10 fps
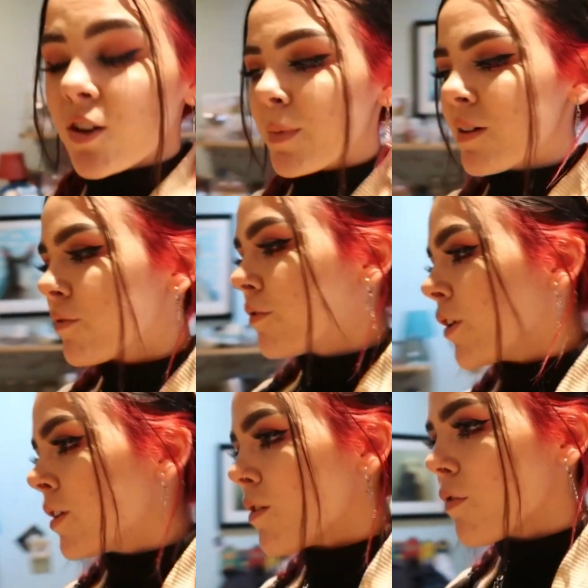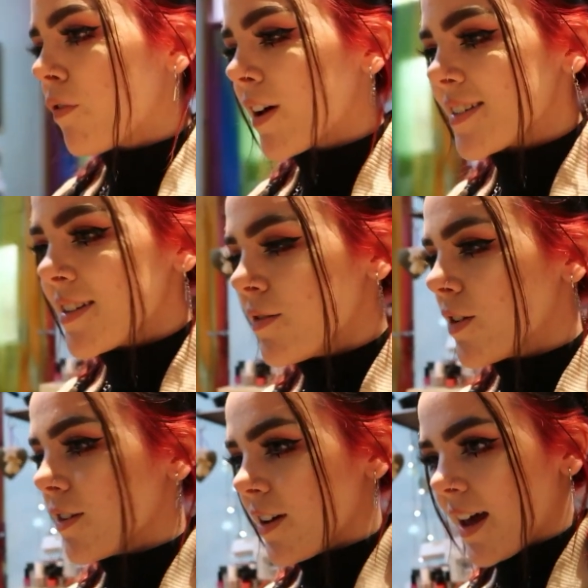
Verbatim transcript: It's gonna be a fun, festive